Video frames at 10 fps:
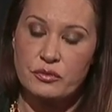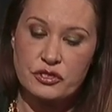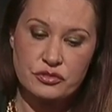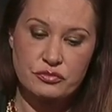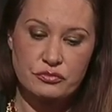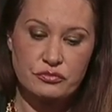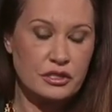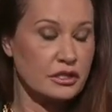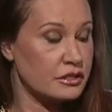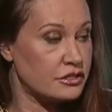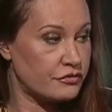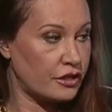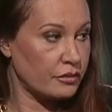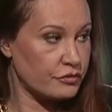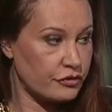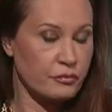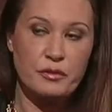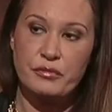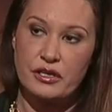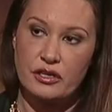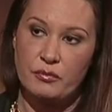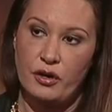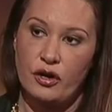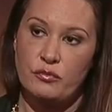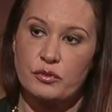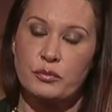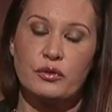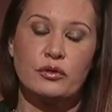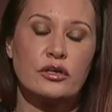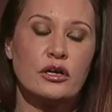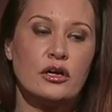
which really developed from the Bringing Them Home report,